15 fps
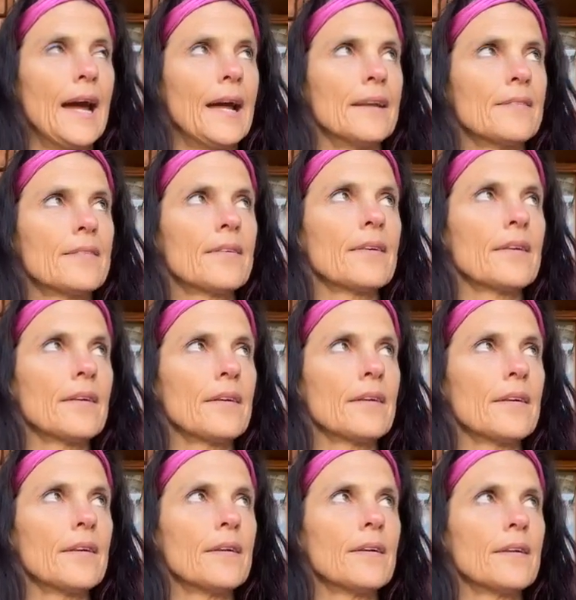And
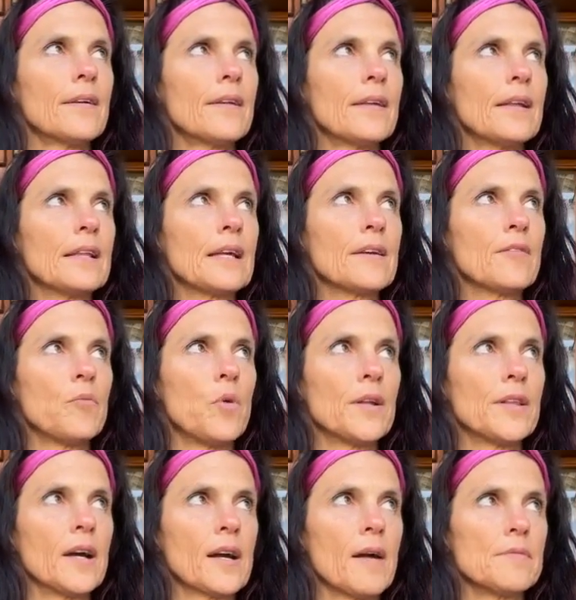think of
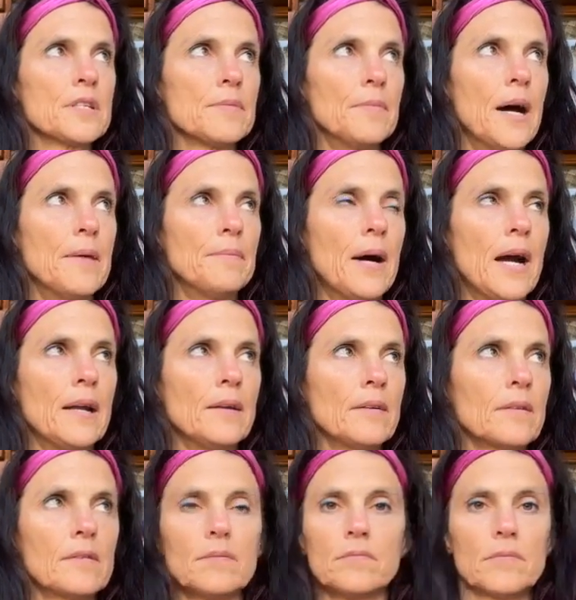one that comes to mind.
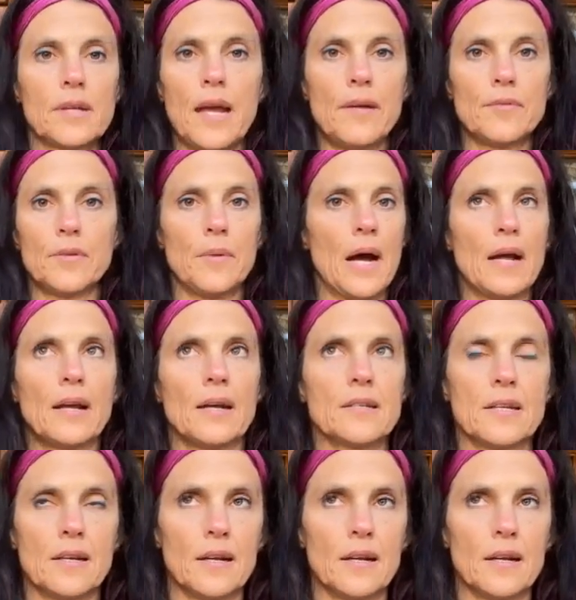Mine came to mind.